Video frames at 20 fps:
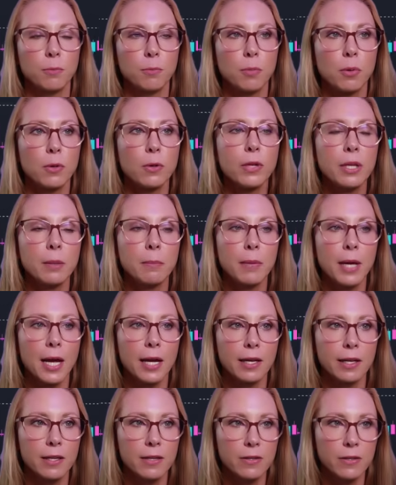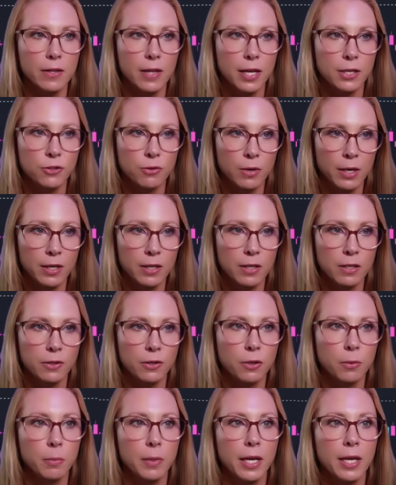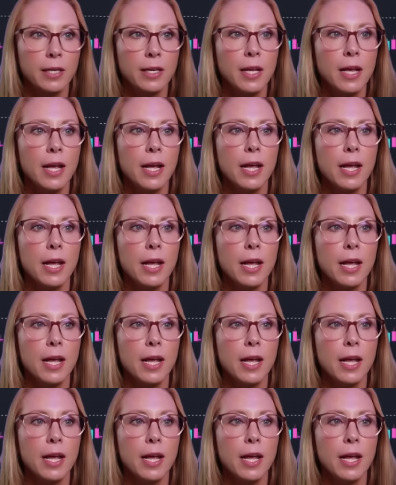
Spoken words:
pulling back into that trend a little bit.